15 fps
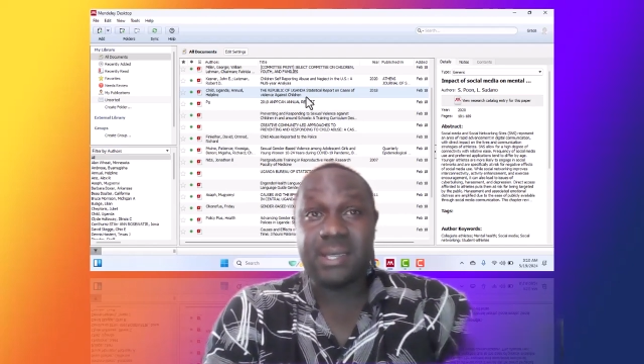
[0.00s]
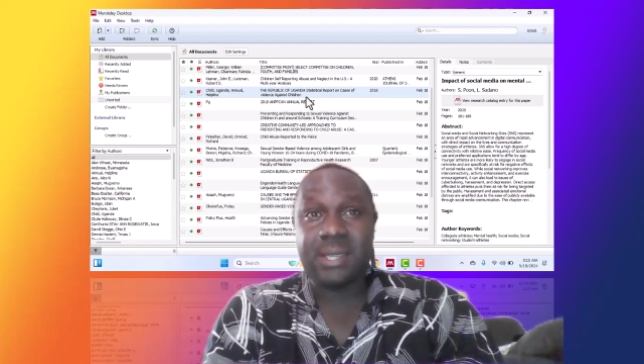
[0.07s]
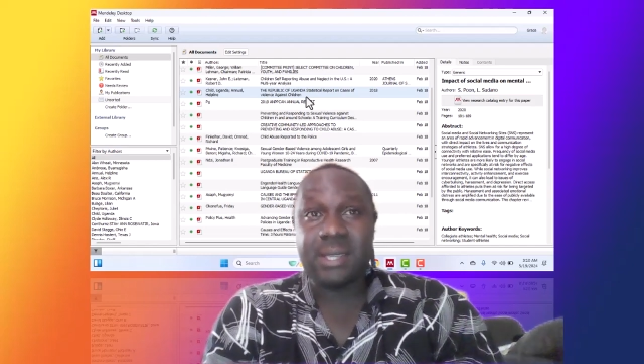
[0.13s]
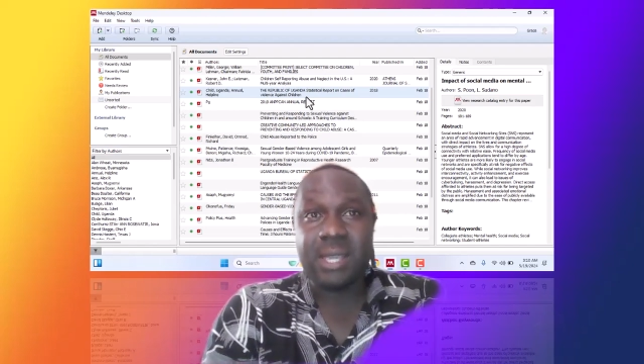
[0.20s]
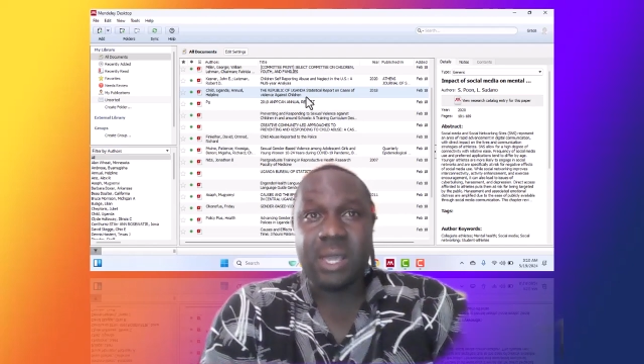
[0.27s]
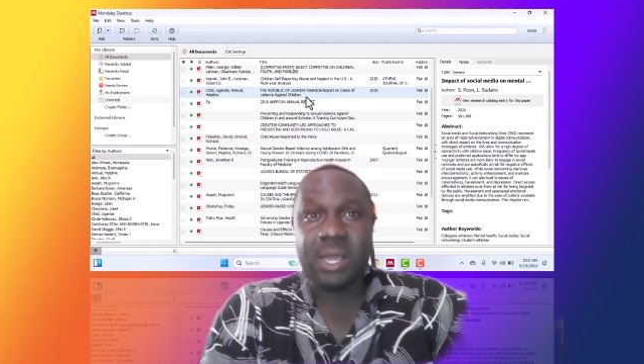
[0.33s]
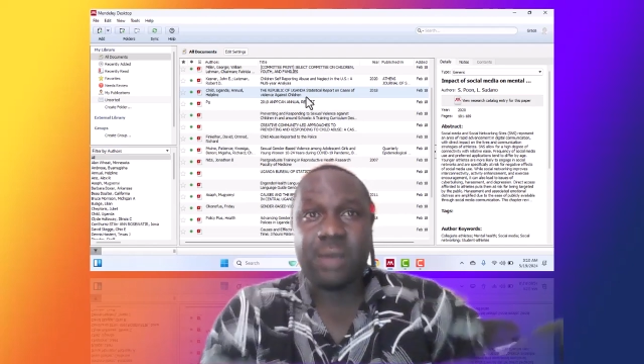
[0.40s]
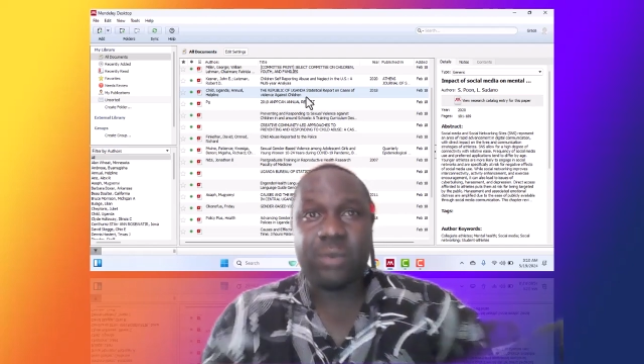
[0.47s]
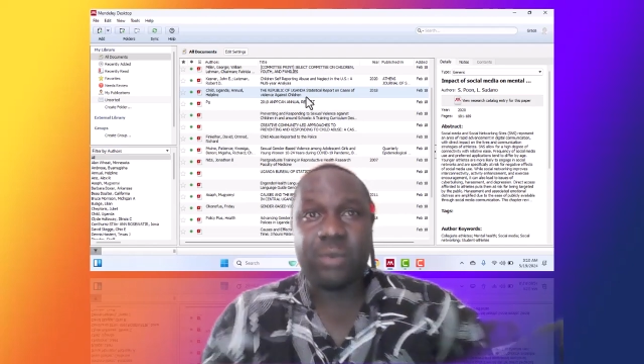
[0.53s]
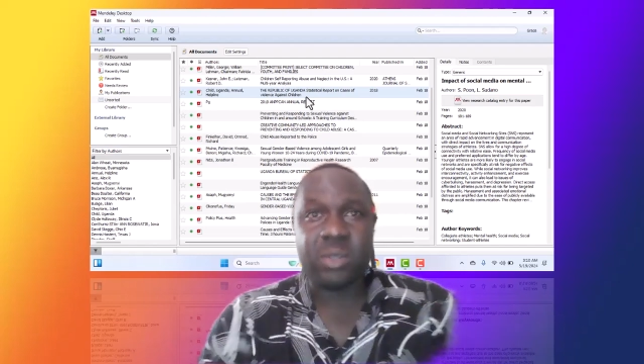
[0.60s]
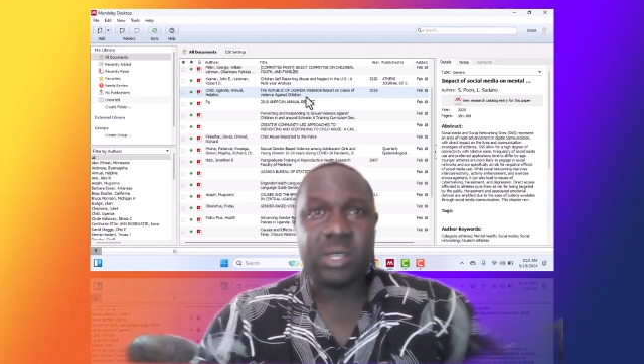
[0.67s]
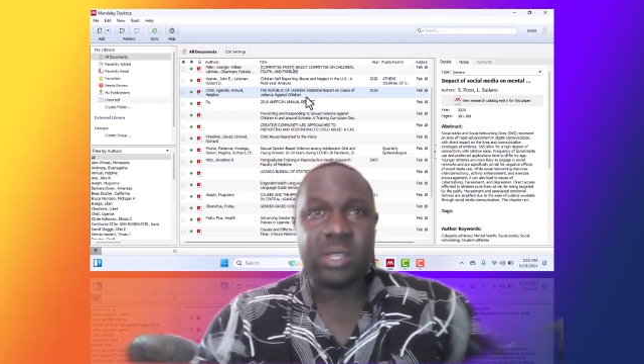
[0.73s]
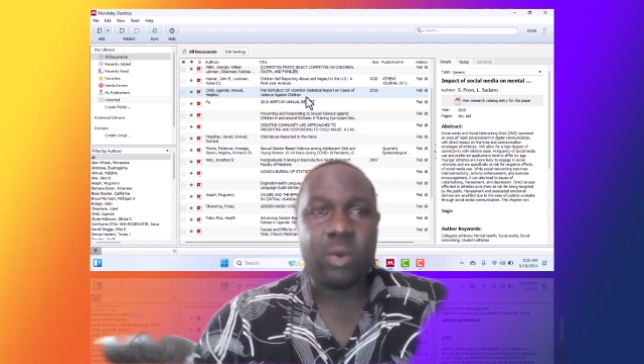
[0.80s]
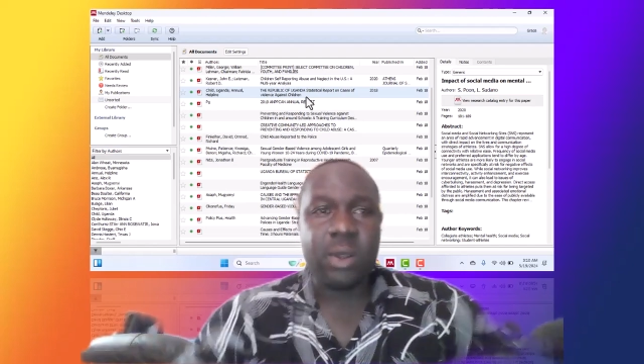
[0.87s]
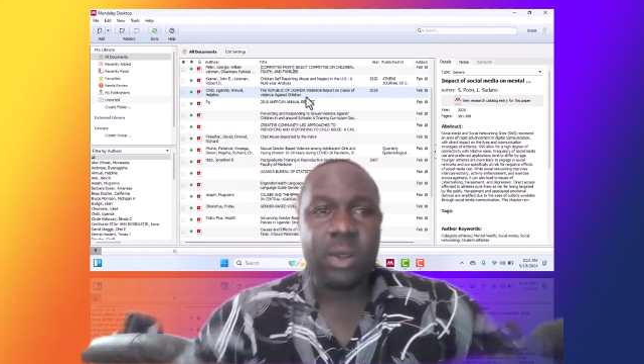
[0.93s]
Of course,
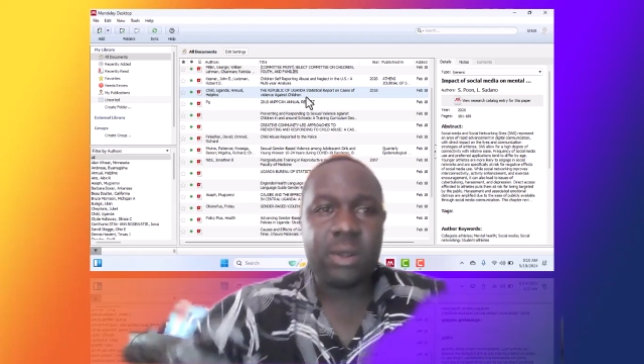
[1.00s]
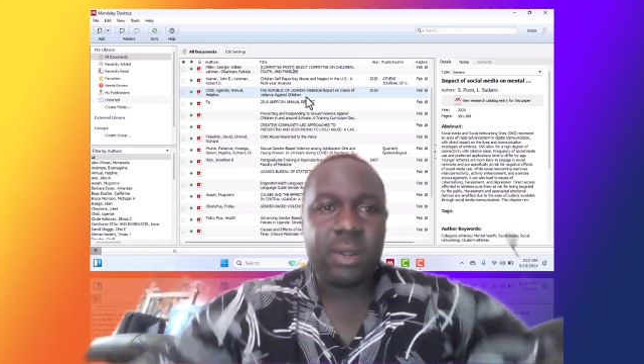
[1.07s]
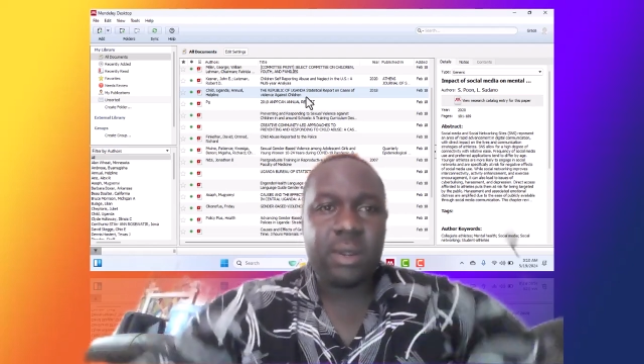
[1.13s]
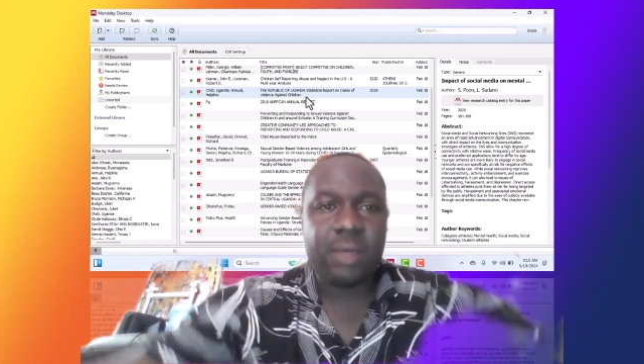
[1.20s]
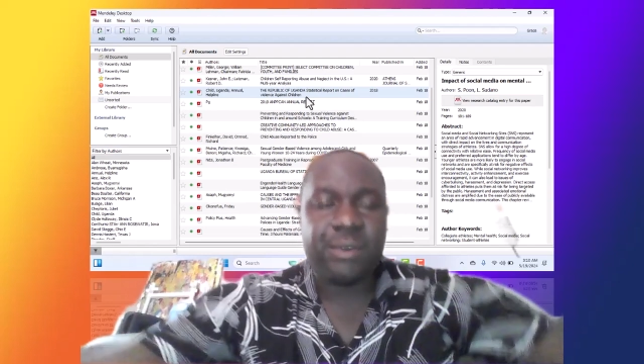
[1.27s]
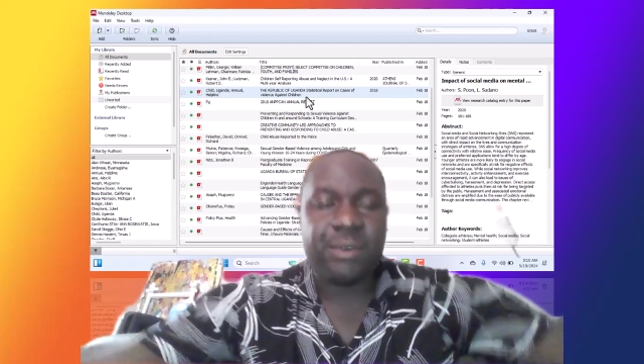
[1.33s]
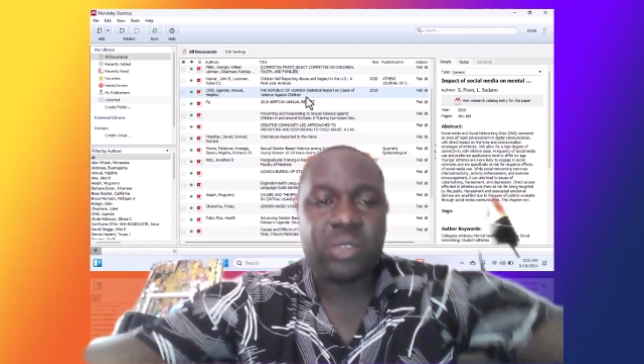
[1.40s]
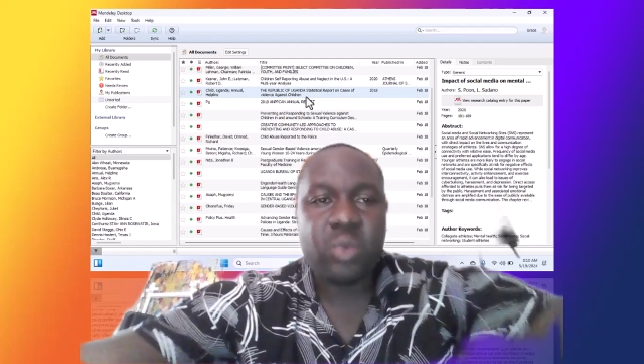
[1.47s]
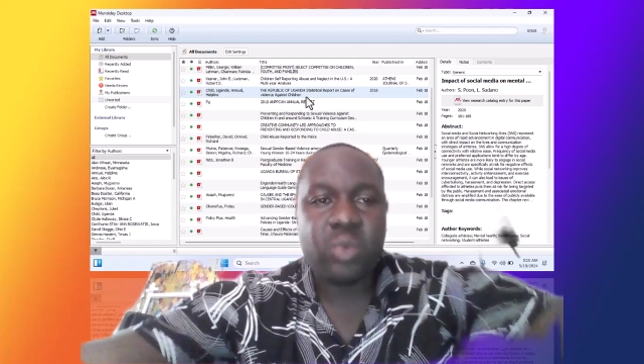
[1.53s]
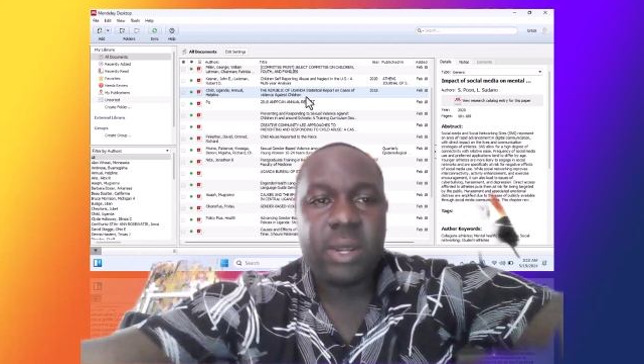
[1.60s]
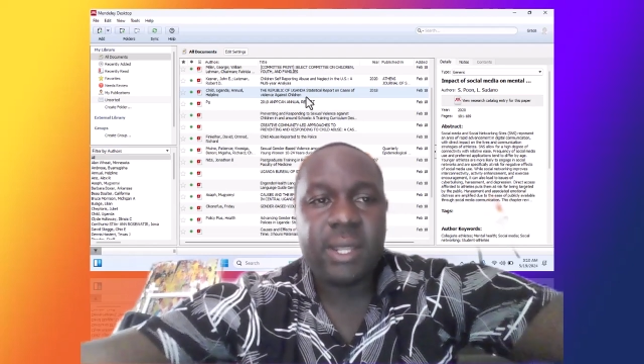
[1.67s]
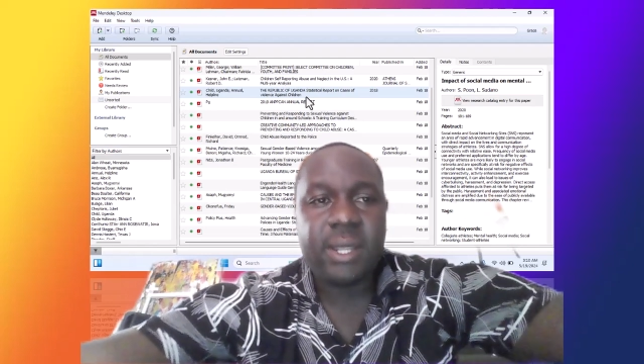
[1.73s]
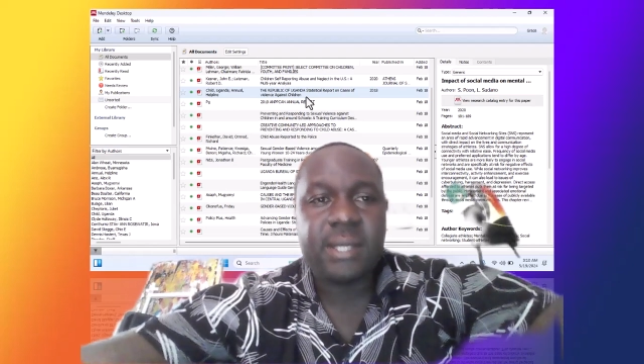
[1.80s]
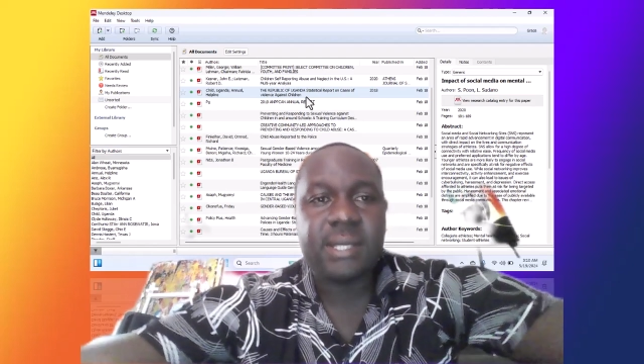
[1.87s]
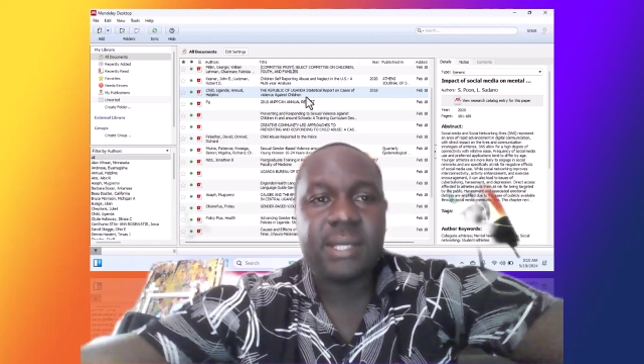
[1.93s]
the first one is
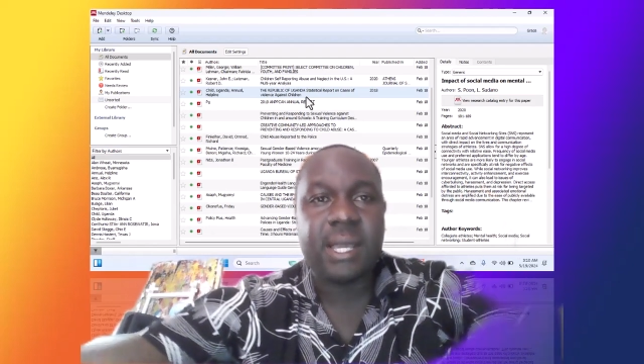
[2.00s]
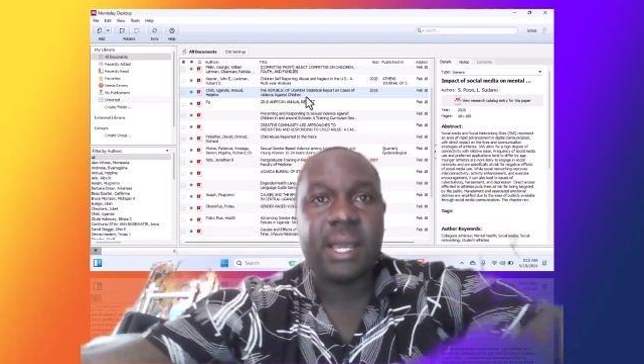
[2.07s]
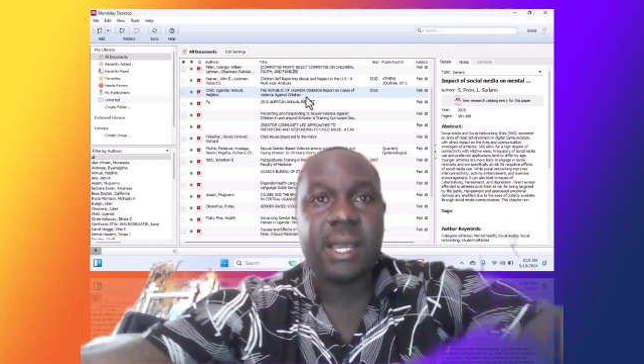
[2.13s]
the